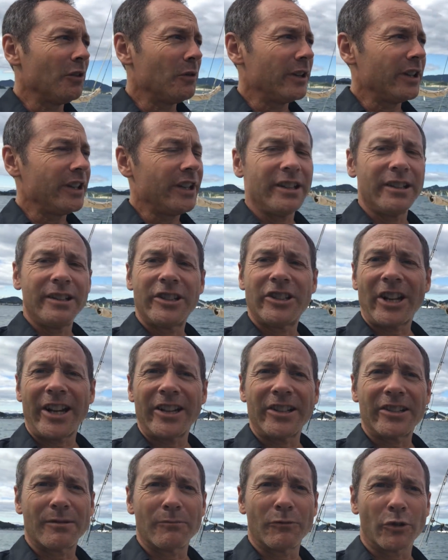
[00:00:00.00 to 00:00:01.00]
we
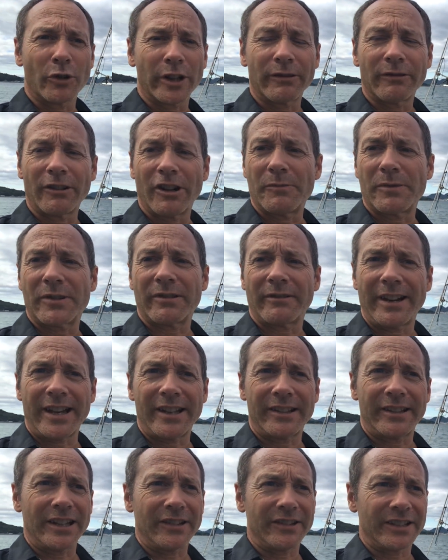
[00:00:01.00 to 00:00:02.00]
changed the mooring ropes
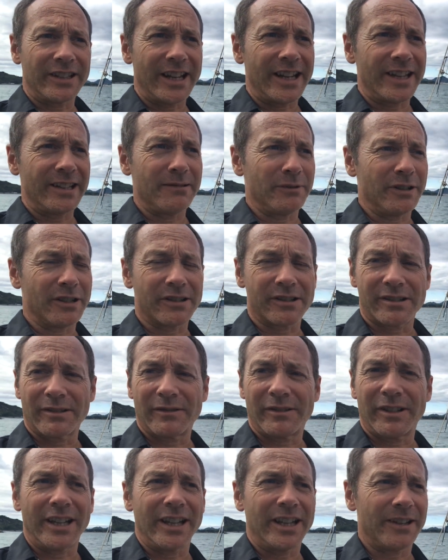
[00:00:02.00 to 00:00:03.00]
around the other day because
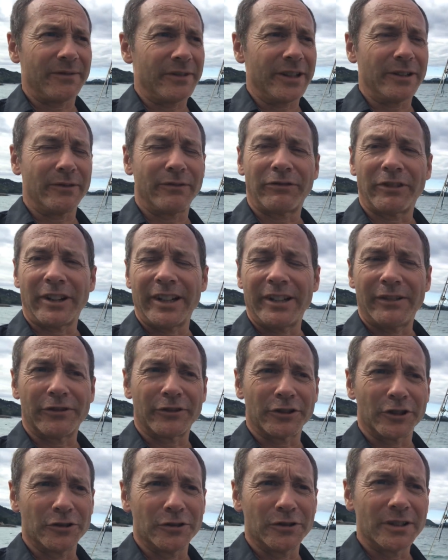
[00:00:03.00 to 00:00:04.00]
of the uh, they'd frayed
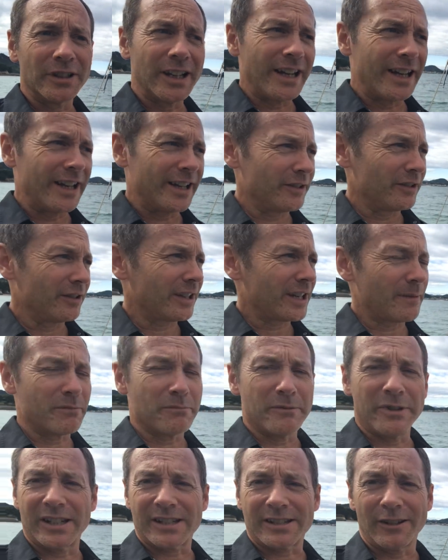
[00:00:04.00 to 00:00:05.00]
through and they're a
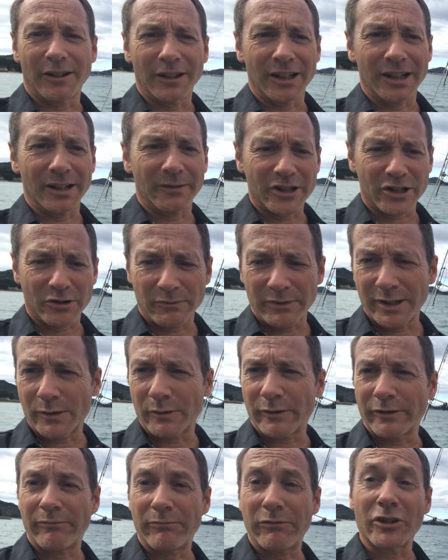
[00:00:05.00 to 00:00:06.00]
couple of meters longer, which
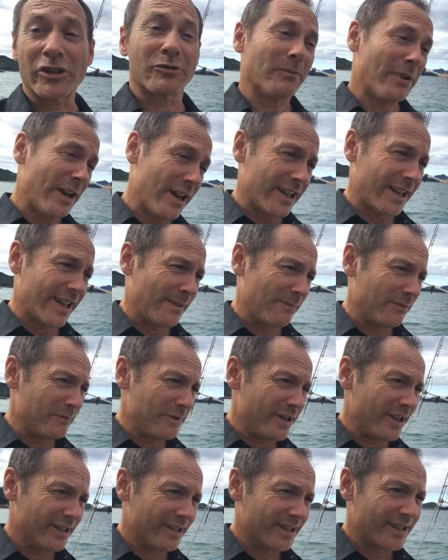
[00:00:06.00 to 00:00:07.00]
means we've pushed back a couple of
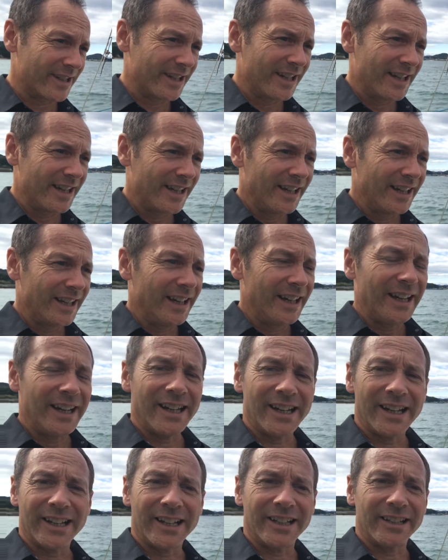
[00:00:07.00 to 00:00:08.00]
meters
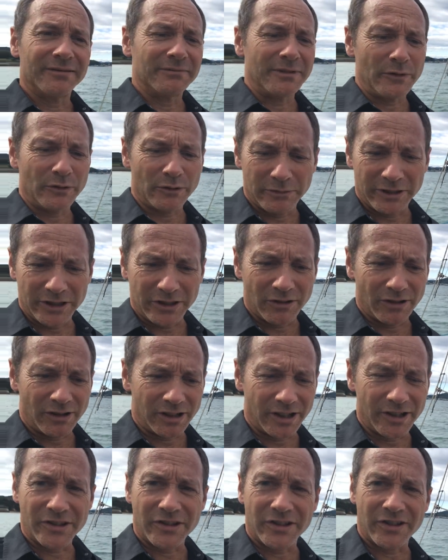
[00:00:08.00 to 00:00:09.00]
um, and we're a bit too
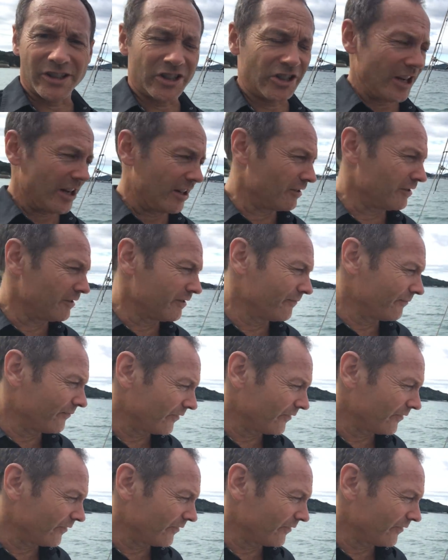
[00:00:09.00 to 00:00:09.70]
close to the shallow.